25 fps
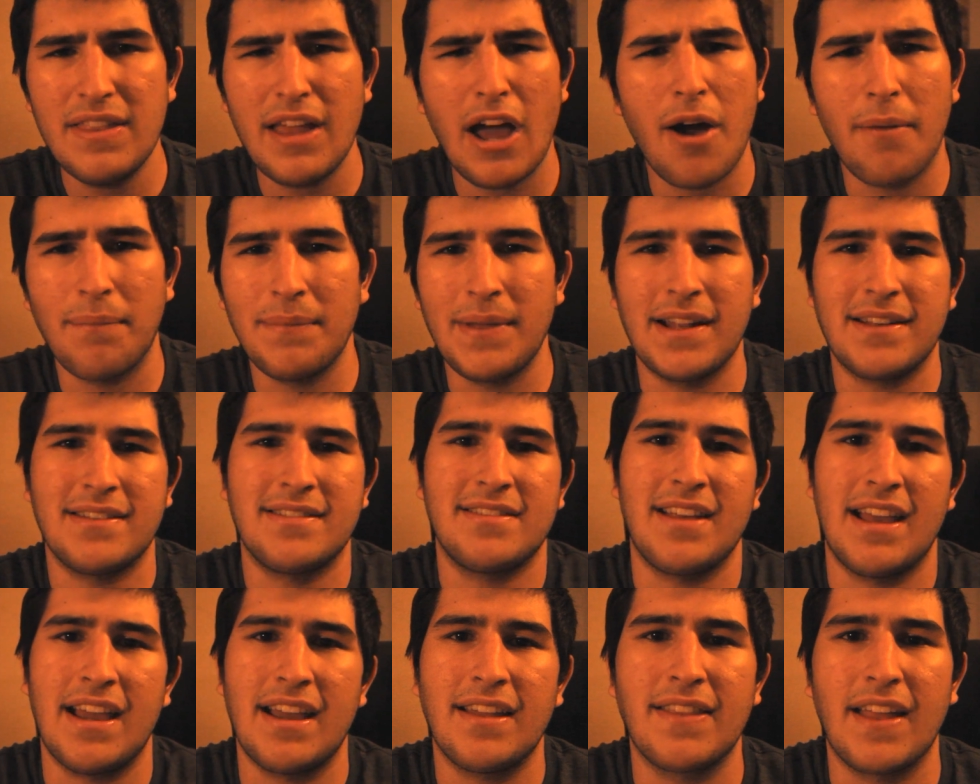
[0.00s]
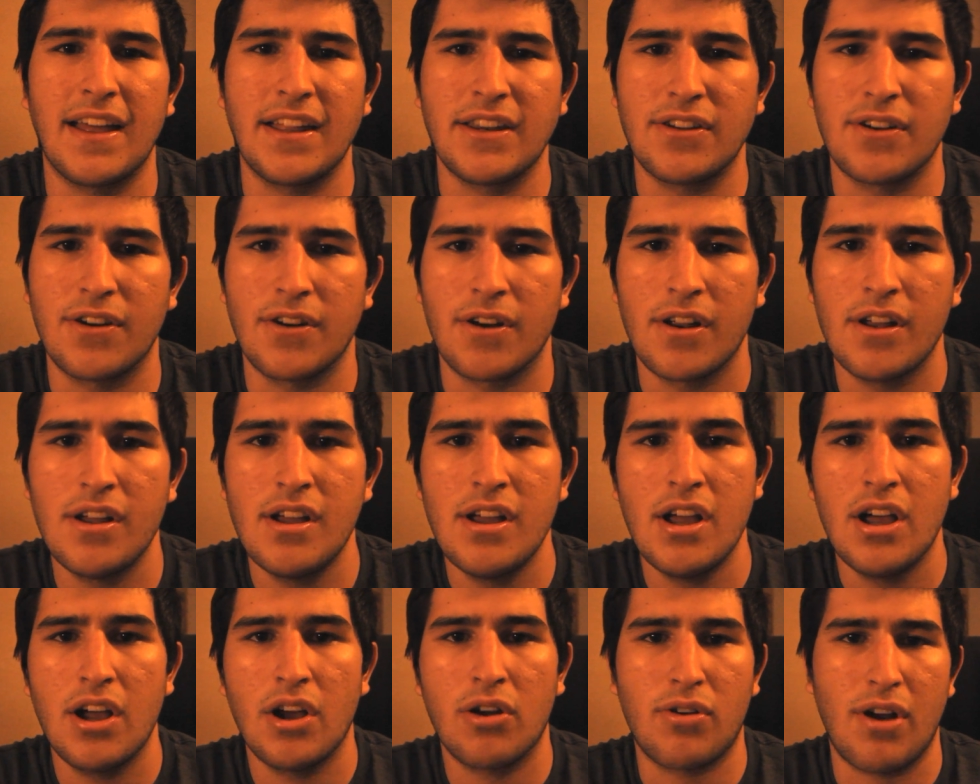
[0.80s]
Now, I'm not saying that your
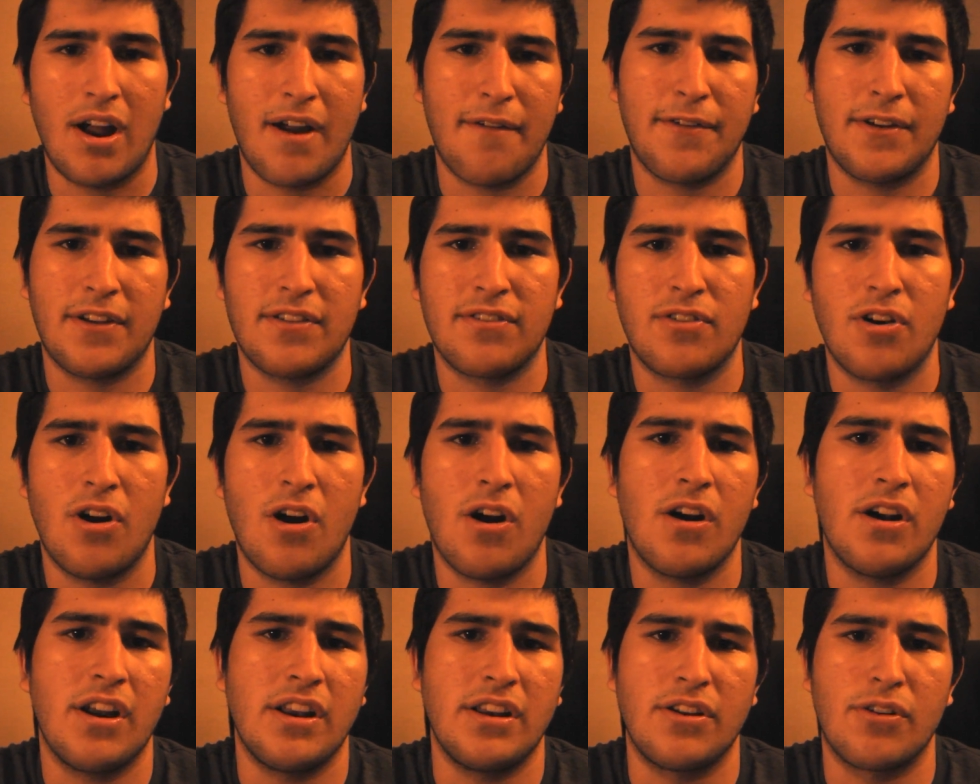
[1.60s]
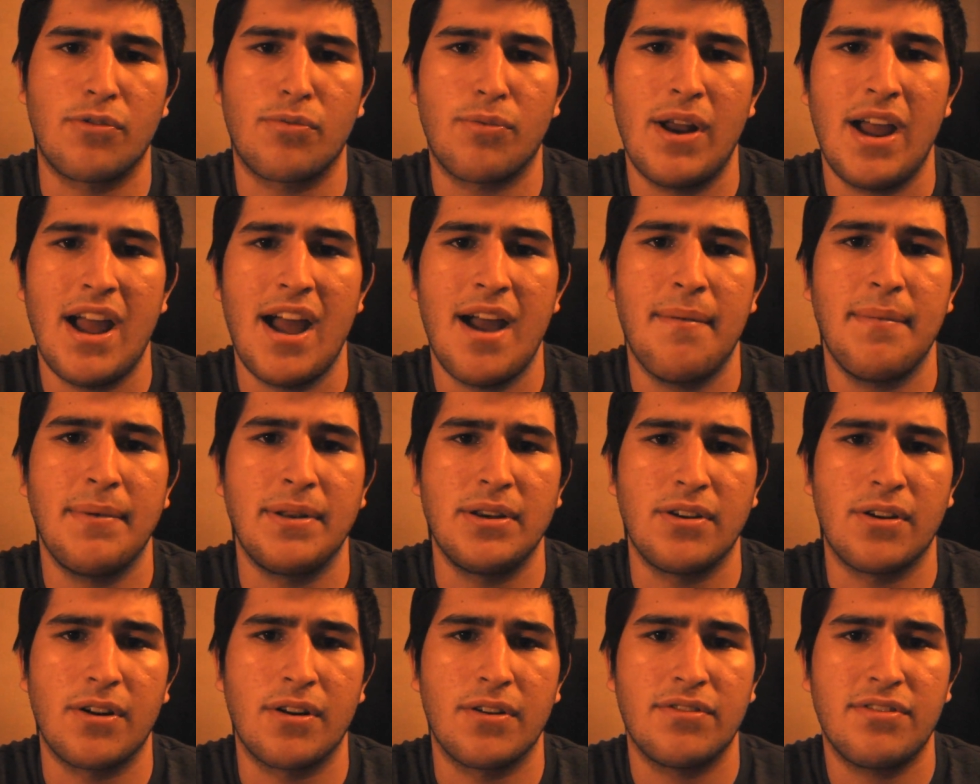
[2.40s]
graphics card and your RAM
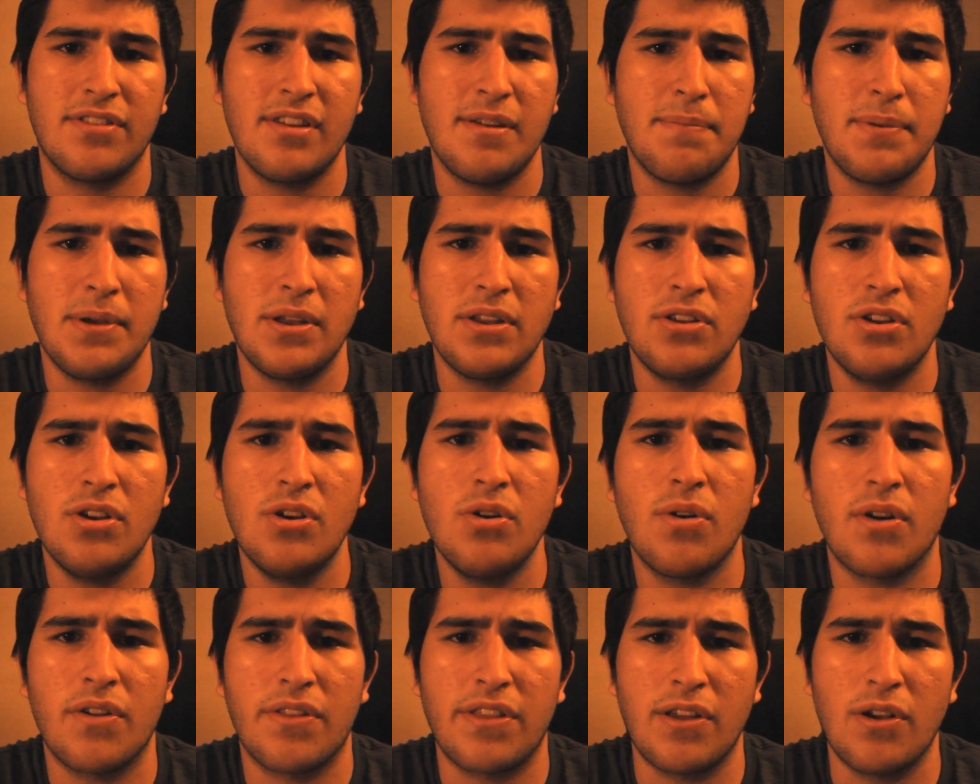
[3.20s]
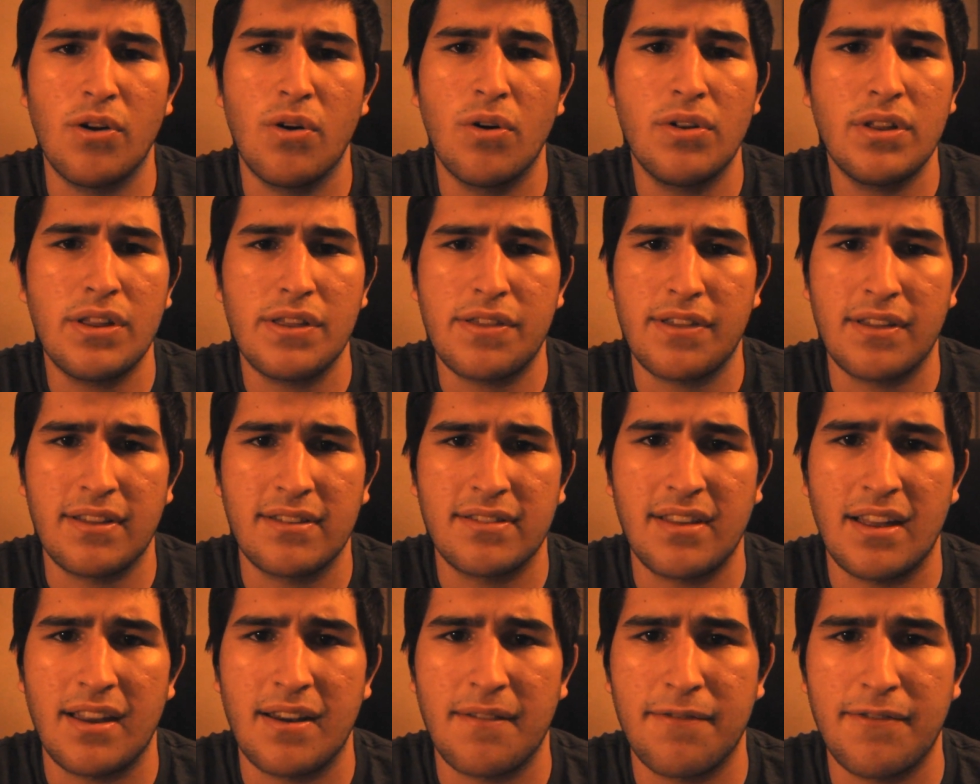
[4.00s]
and your CPU are the only
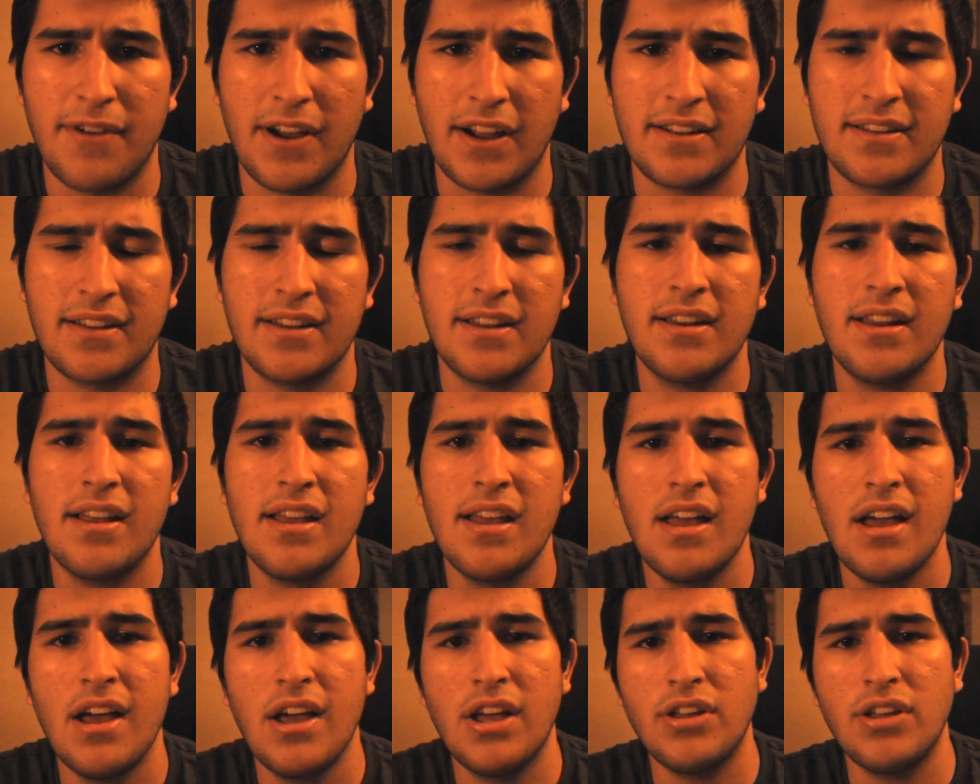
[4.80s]
things that affect it.